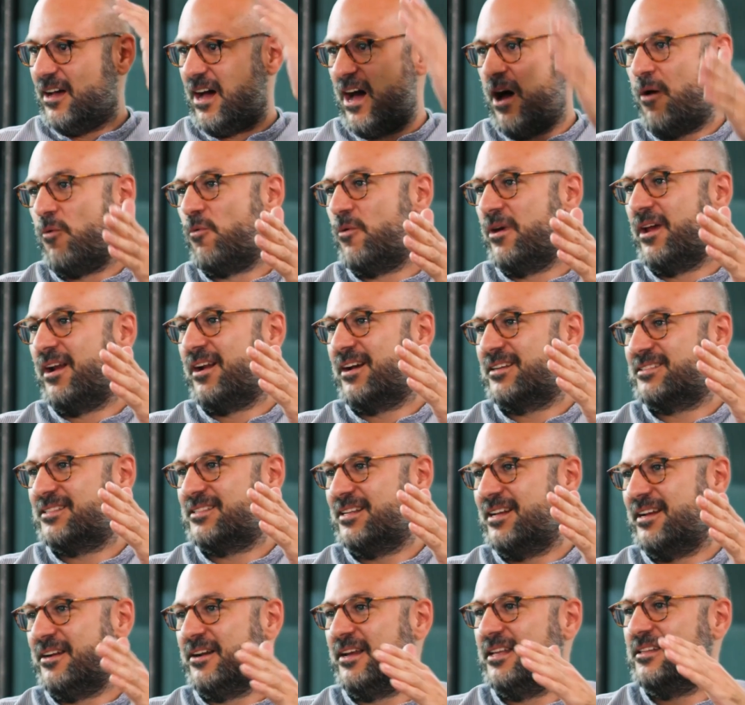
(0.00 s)
and we are
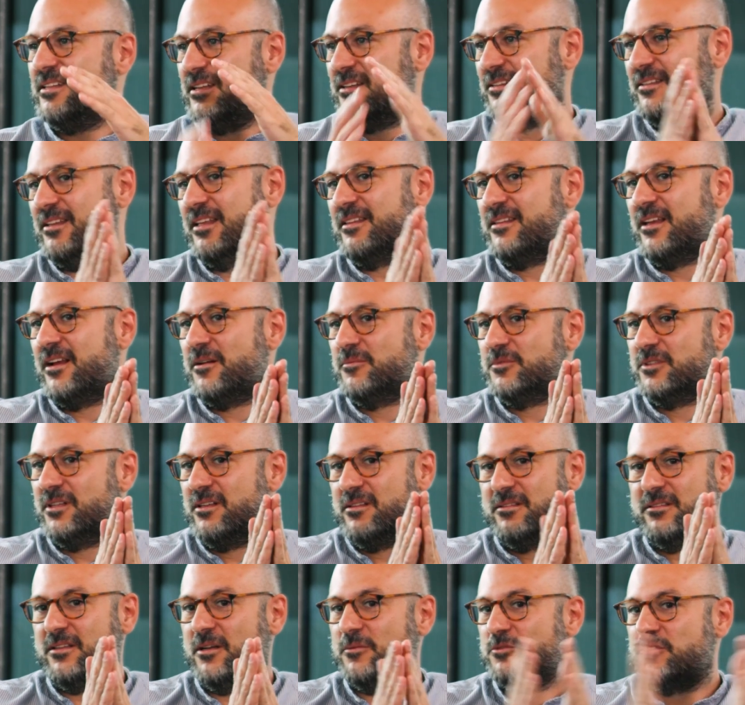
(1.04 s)
accelerating
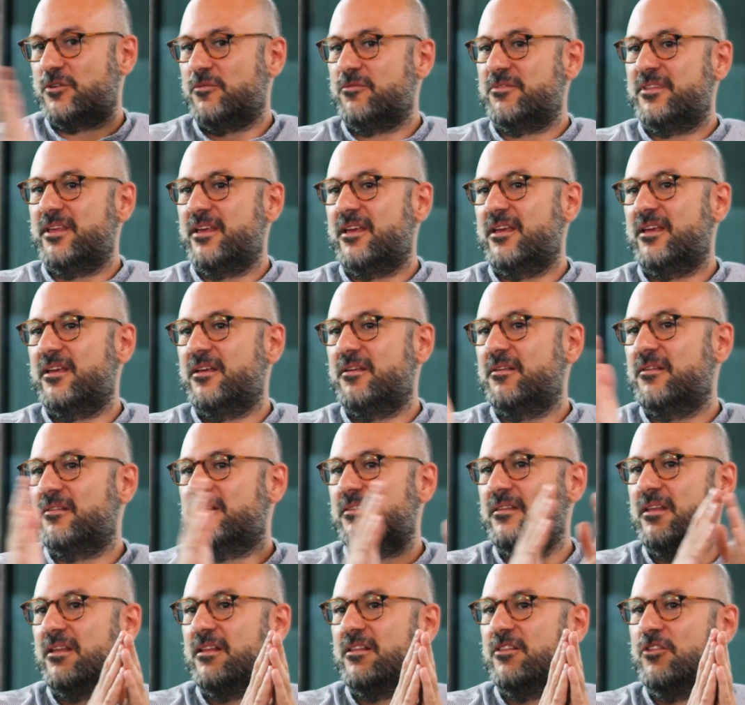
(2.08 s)
in terms of
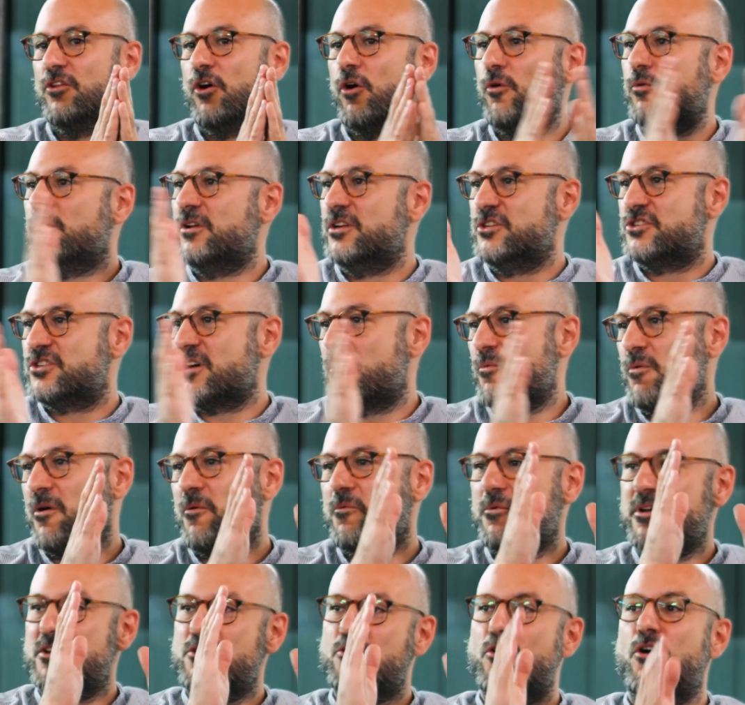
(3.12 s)
the knowledge and
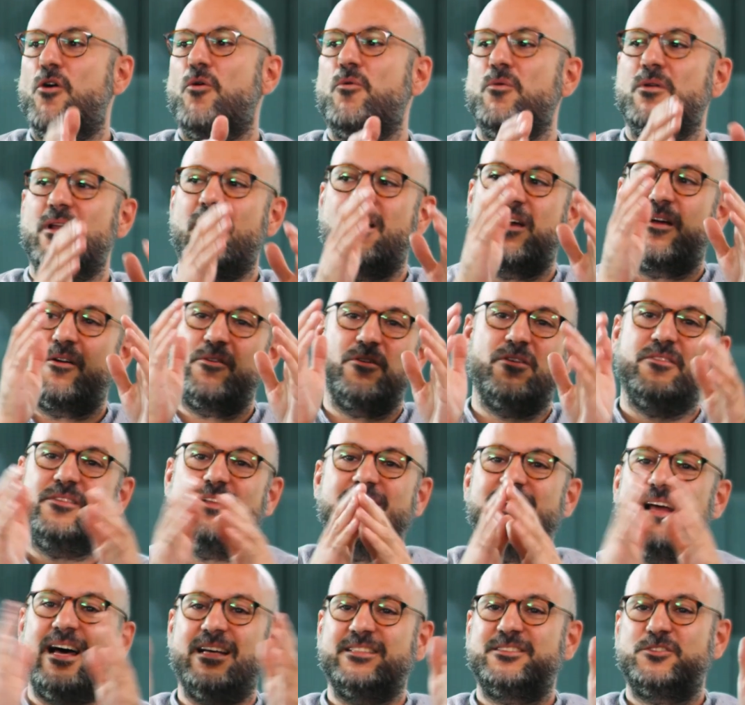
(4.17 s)
what we know, like around
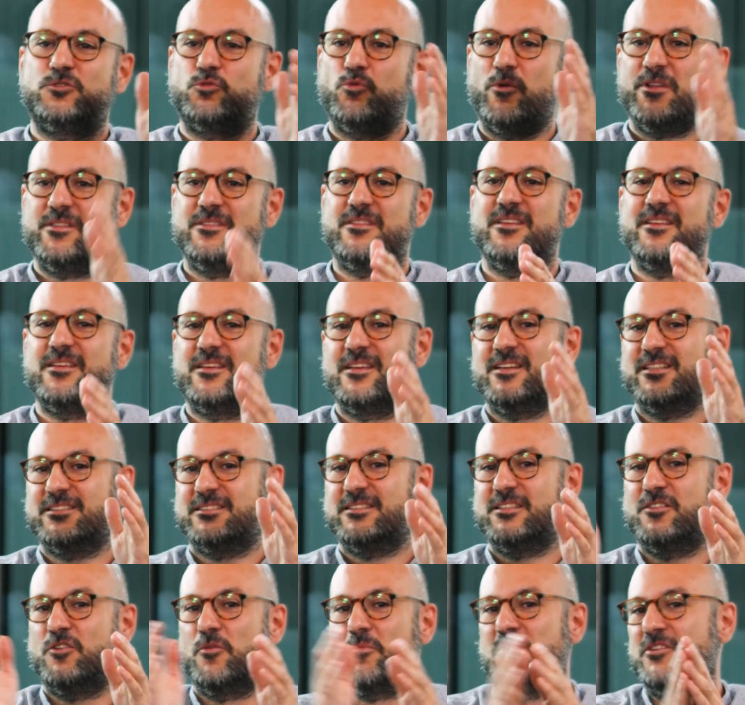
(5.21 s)
the last 20
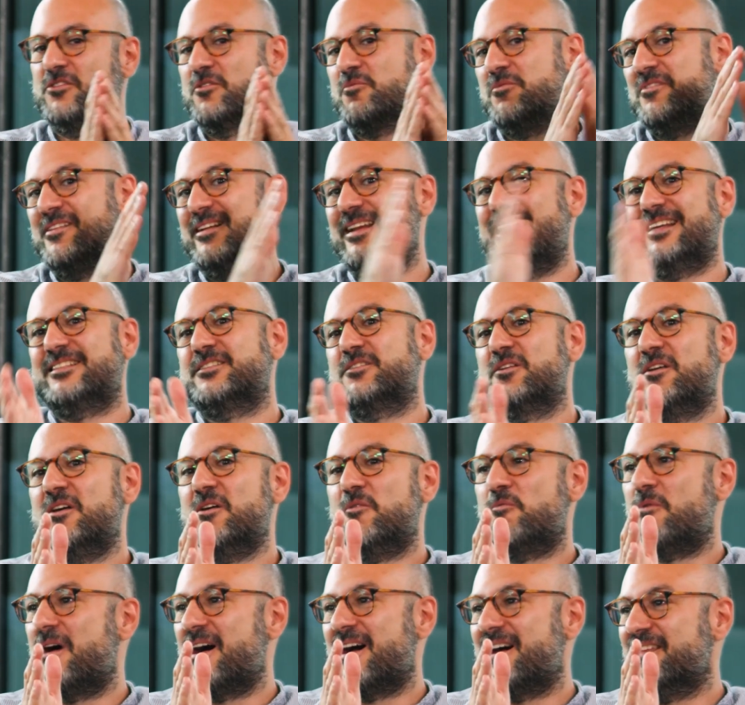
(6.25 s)
years in comparison with the last
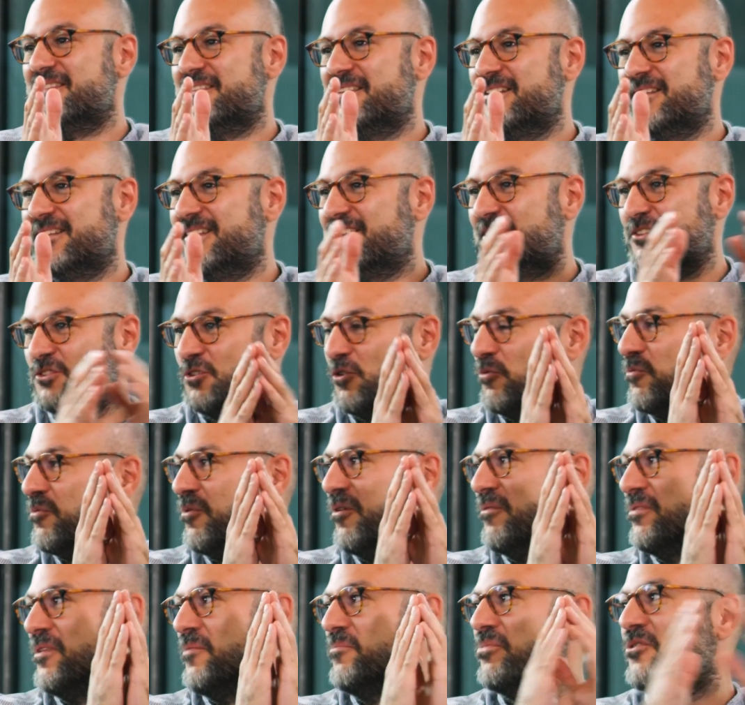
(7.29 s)
100 years or
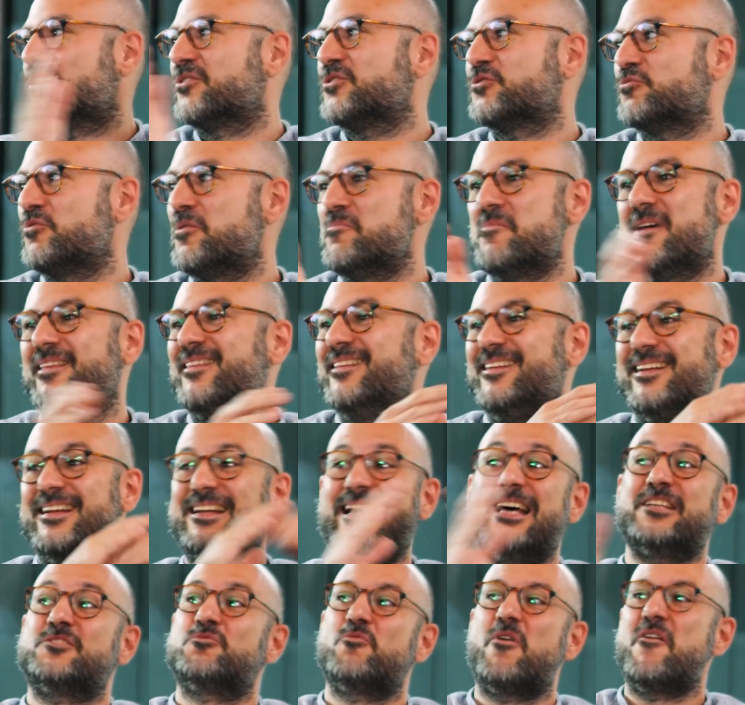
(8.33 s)
what the progress we made in the
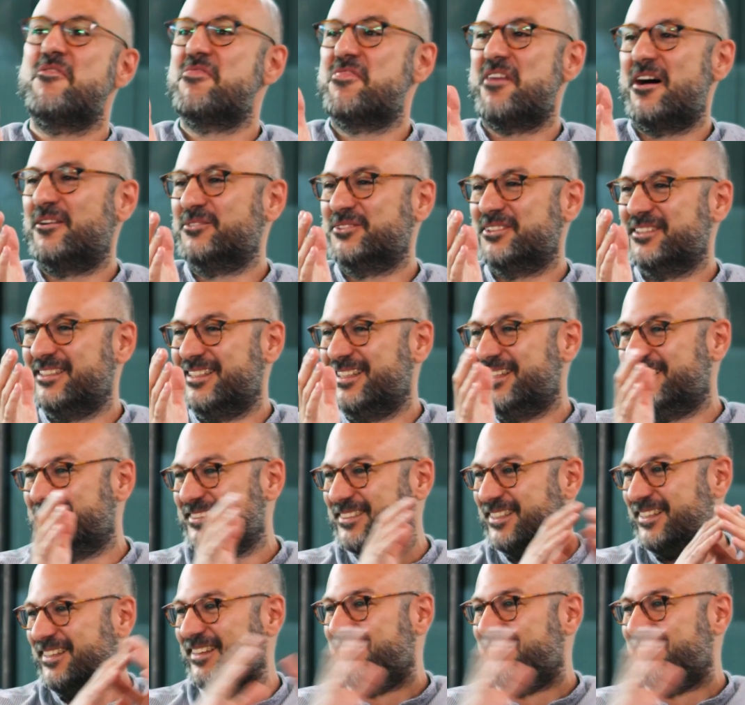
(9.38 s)
last 1,000 years